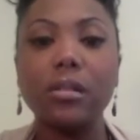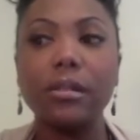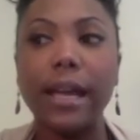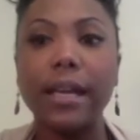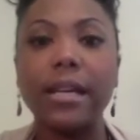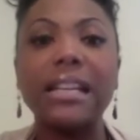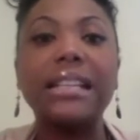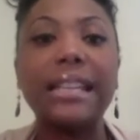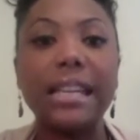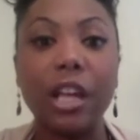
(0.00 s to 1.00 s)
like
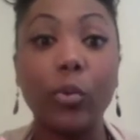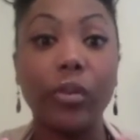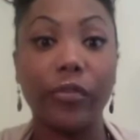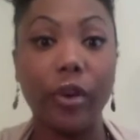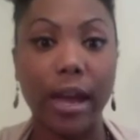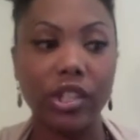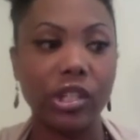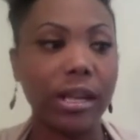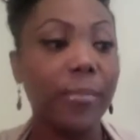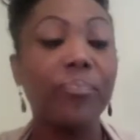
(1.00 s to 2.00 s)
clean and
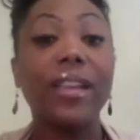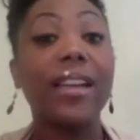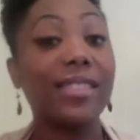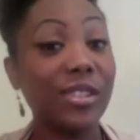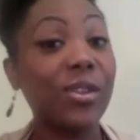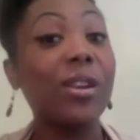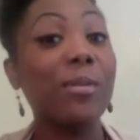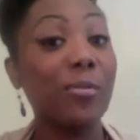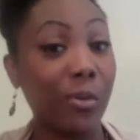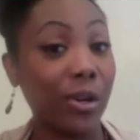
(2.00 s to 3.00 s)
refreshed. And this is going to
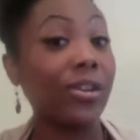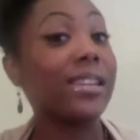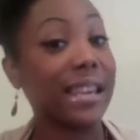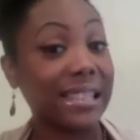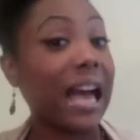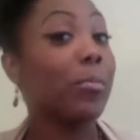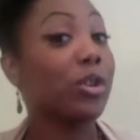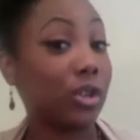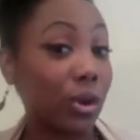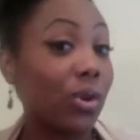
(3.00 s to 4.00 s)
be weird. Yes, I'm
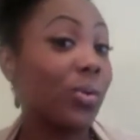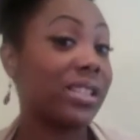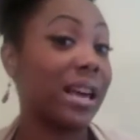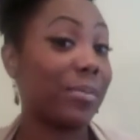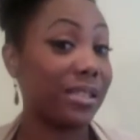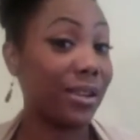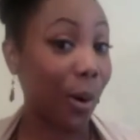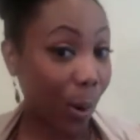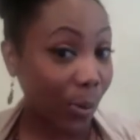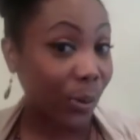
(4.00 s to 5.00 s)
going to show you what type of
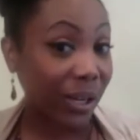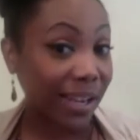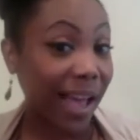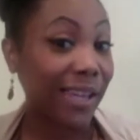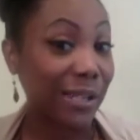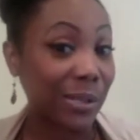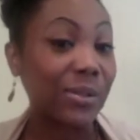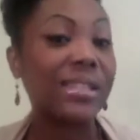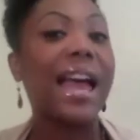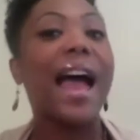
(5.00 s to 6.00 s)
deodorant I
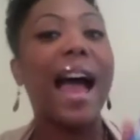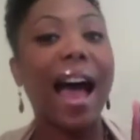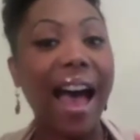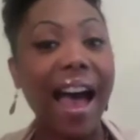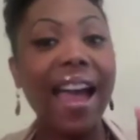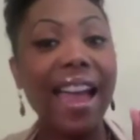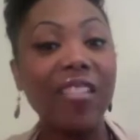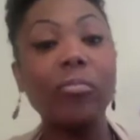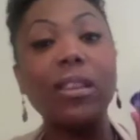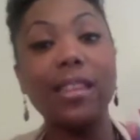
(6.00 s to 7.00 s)
use. I
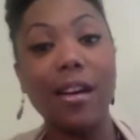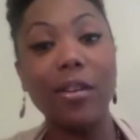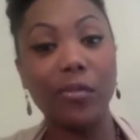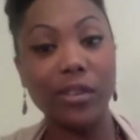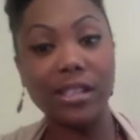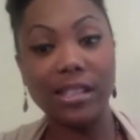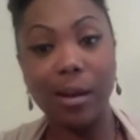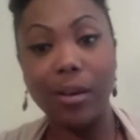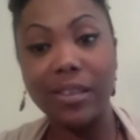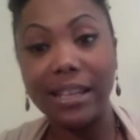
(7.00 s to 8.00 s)
have been loving for this
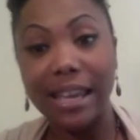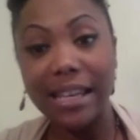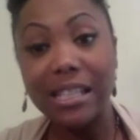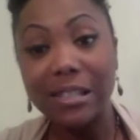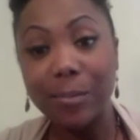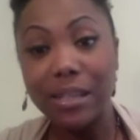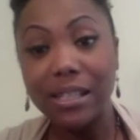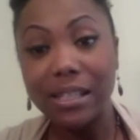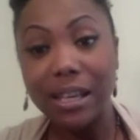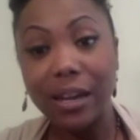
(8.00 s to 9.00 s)
summer the Ladies Speed
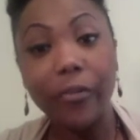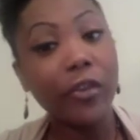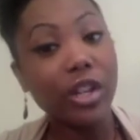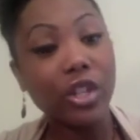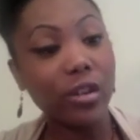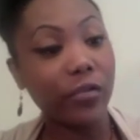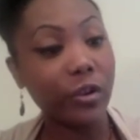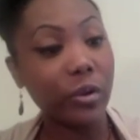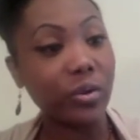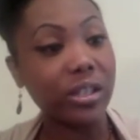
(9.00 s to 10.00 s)
Stick Fresh
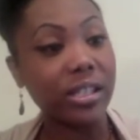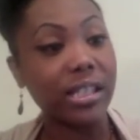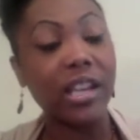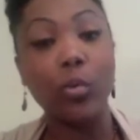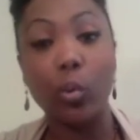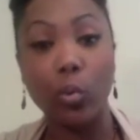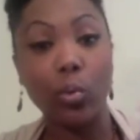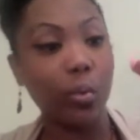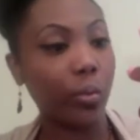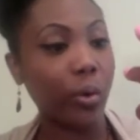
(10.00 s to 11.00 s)
Infusions in
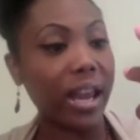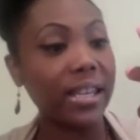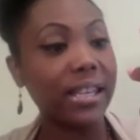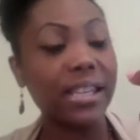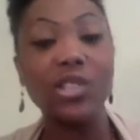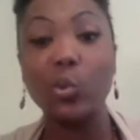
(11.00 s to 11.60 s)
Rain Kissed